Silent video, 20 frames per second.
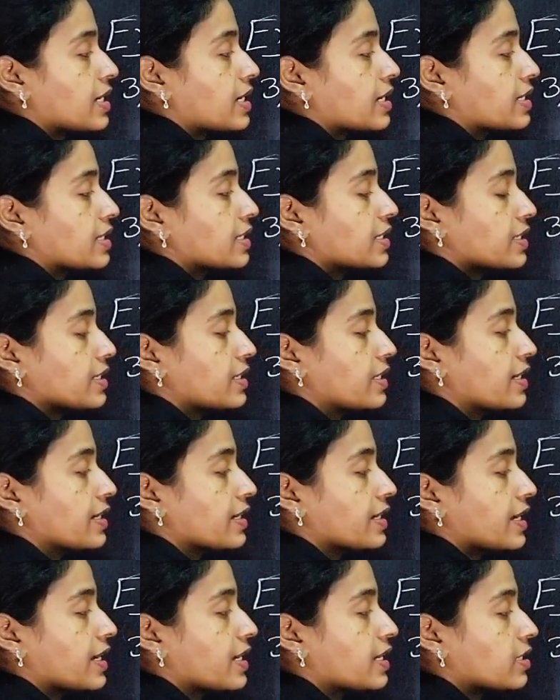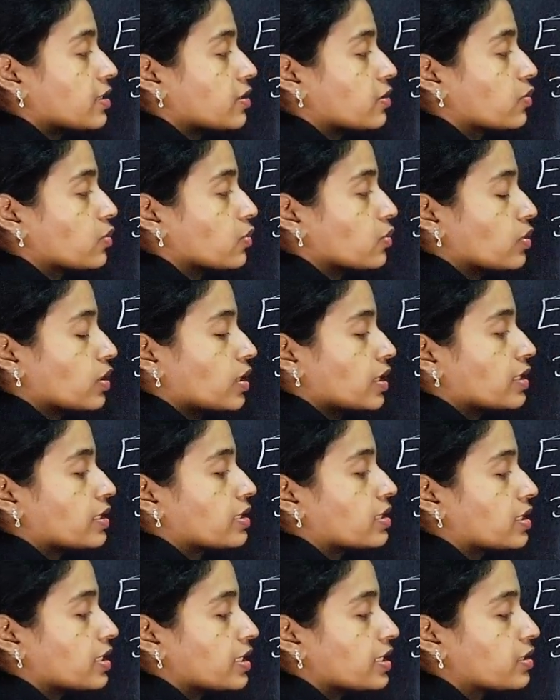And then again 2.
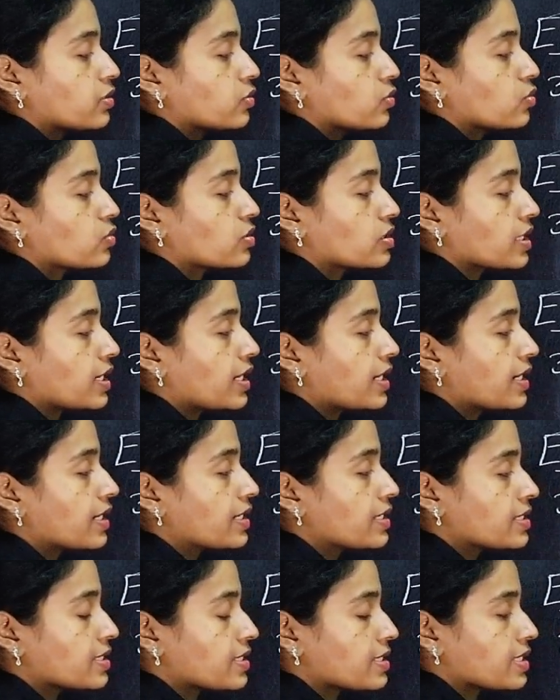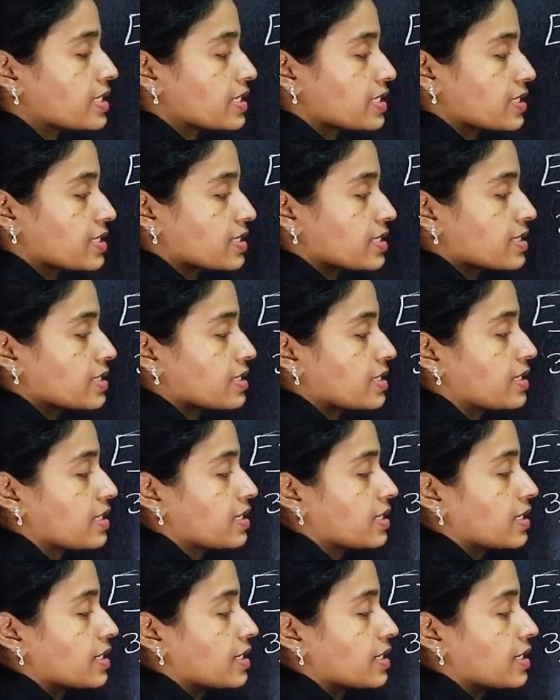3 2s are 6.